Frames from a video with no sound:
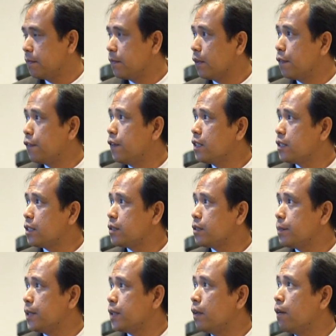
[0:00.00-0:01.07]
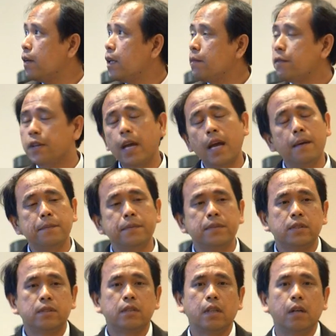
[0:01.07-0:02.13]
The first is petroleum. We have
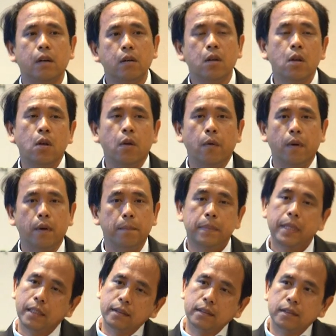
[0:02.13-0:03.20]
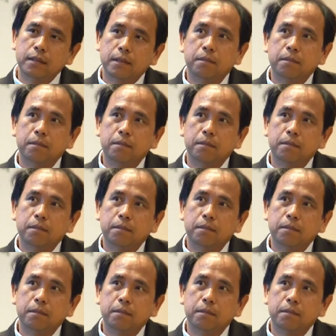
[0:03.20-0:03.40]
a big,